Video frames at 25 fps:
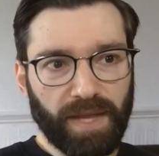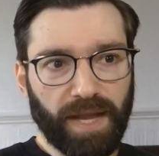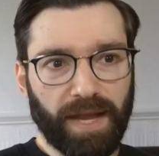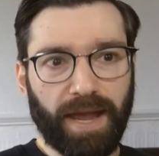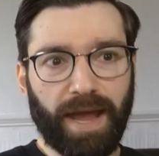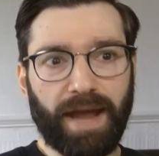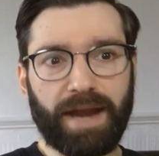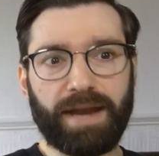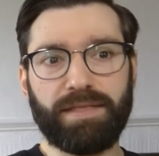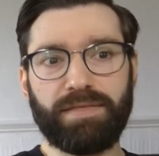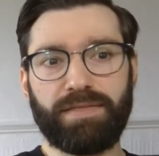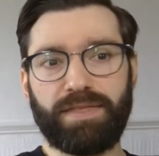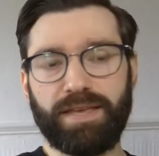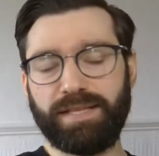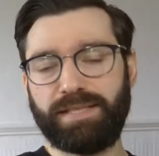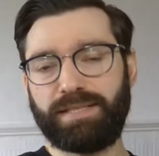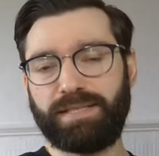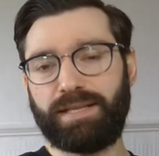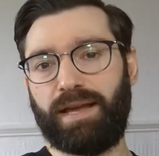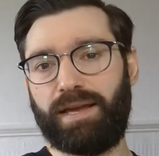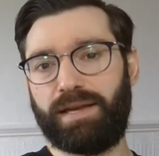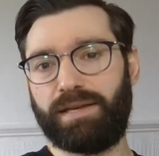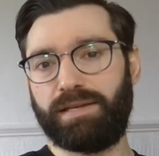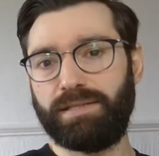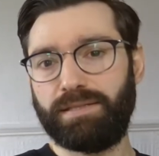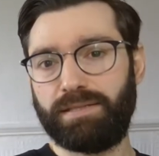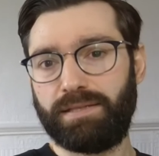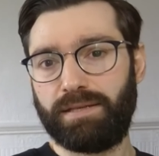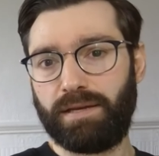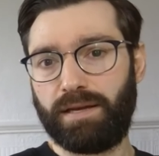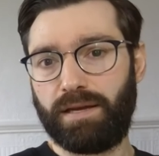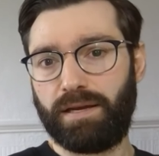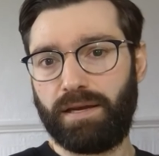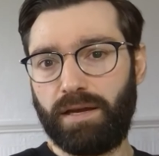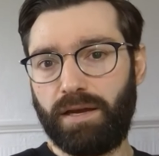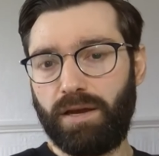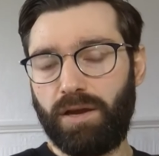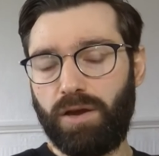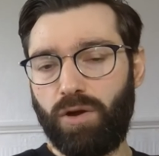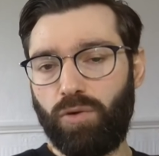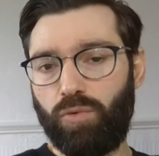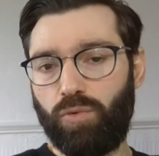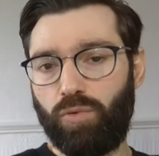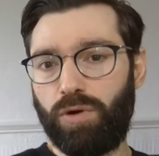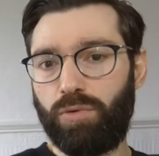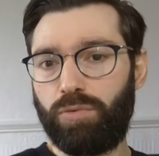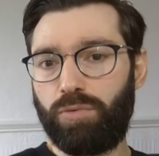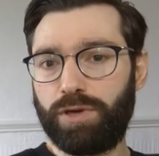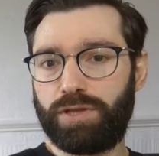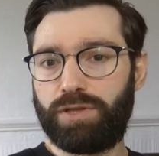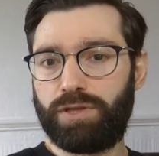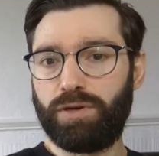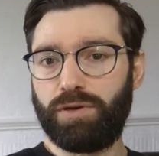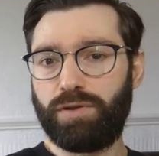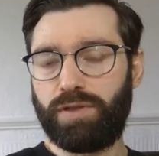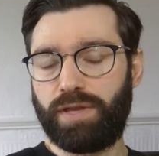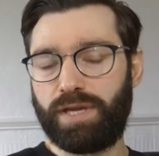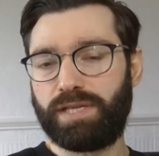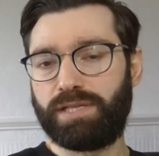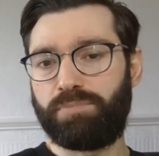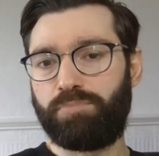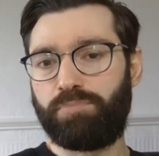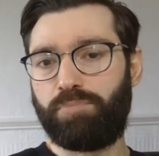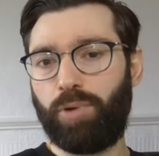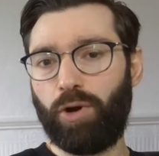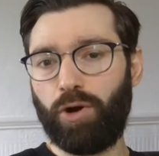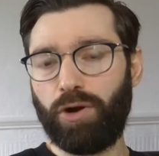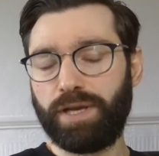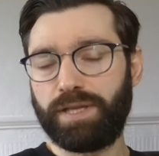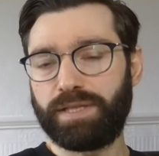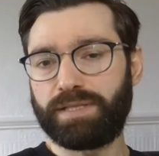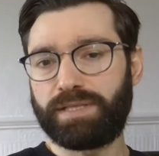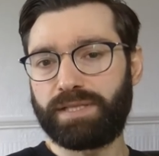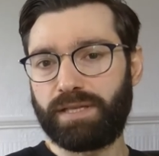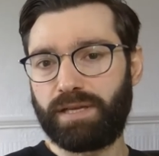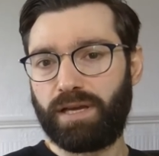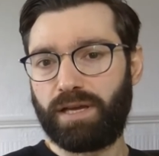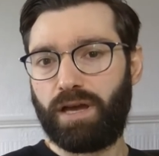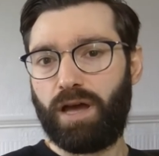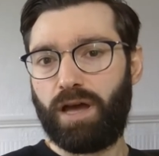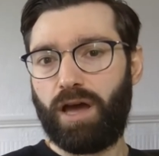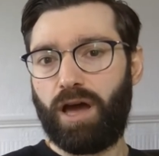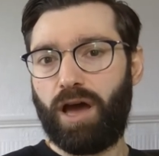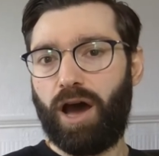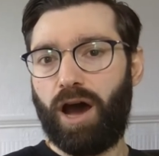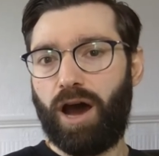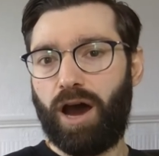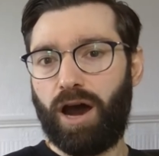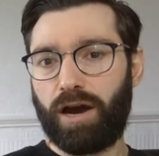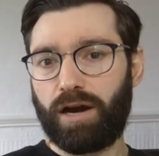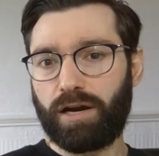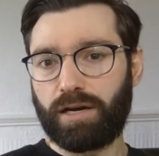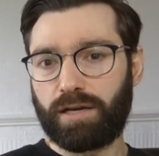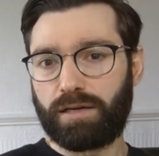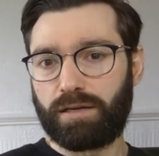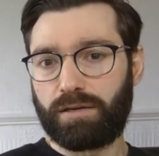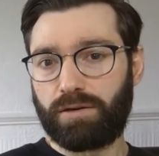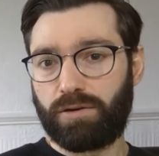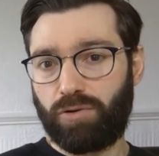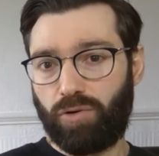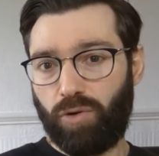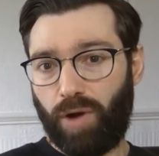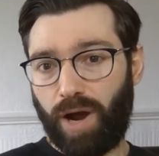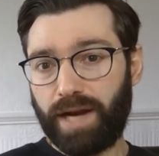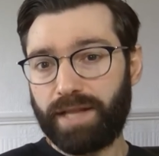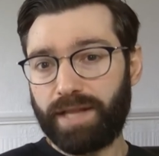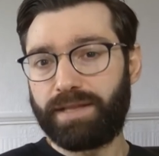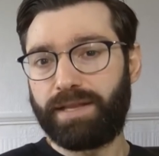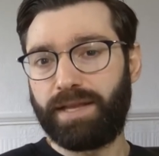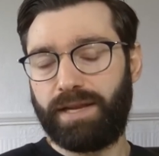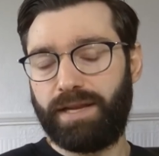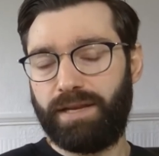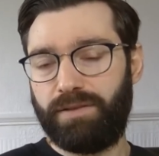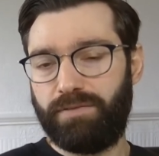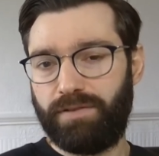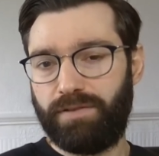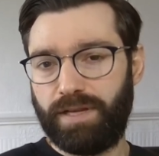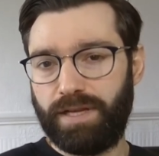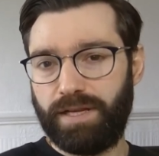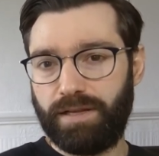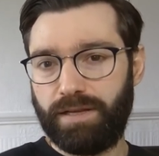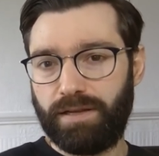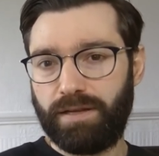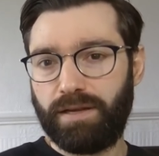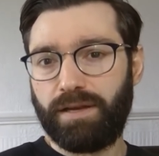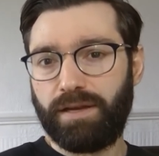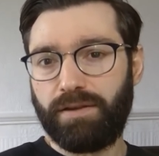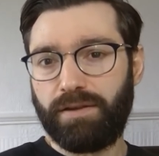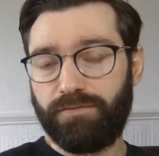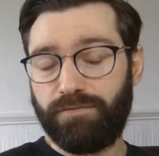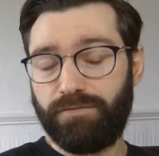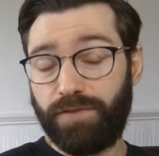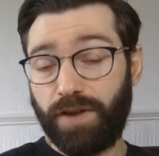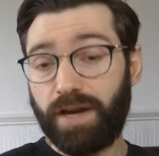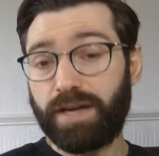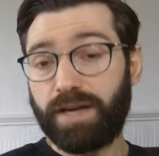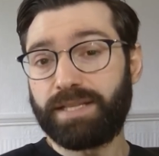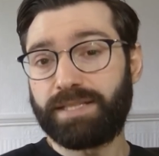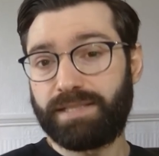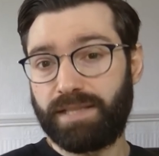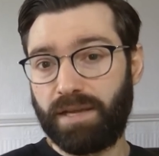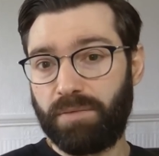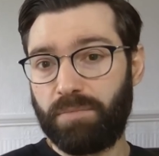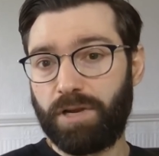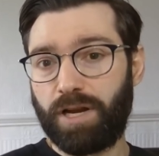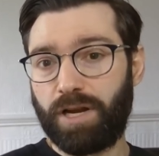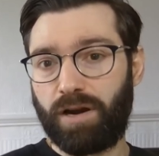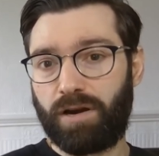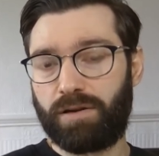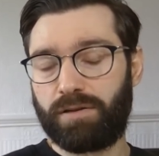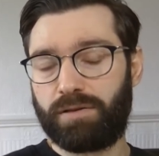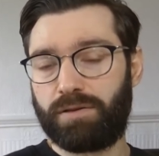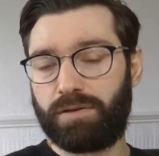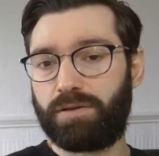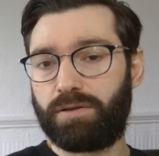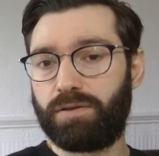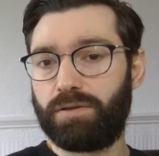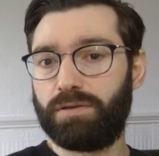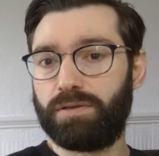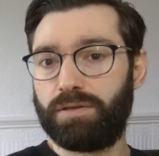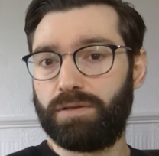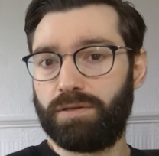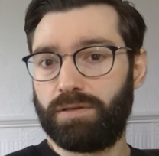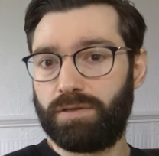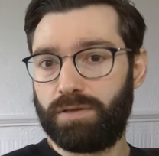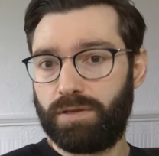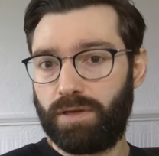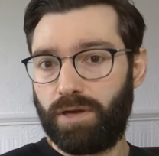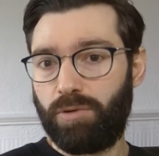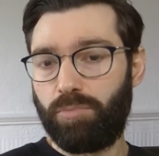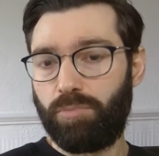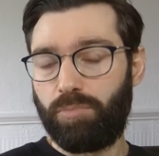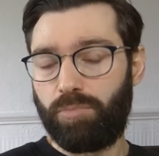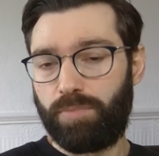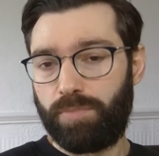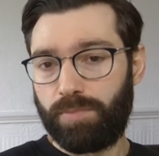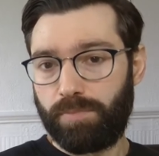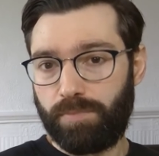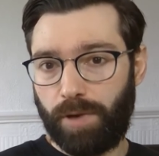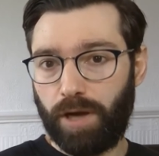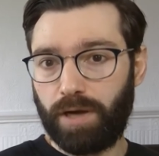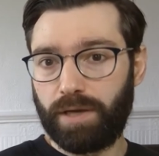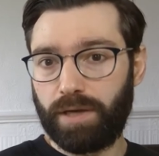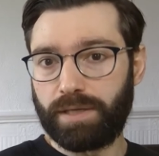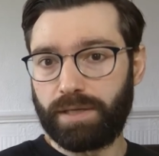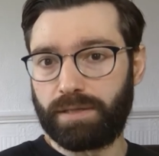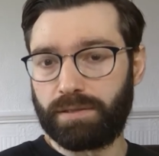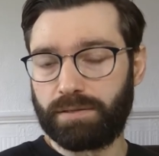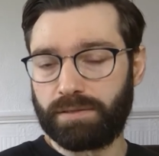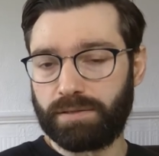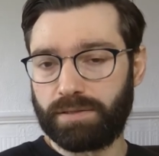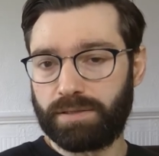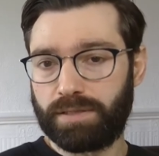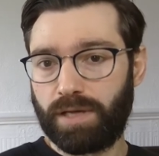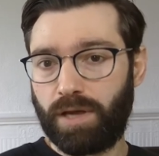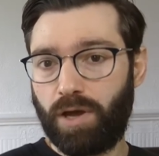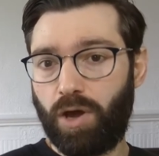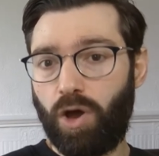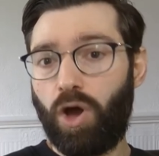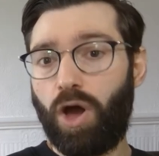And in this case, when we do this, points are qualitatively very similar to polygons.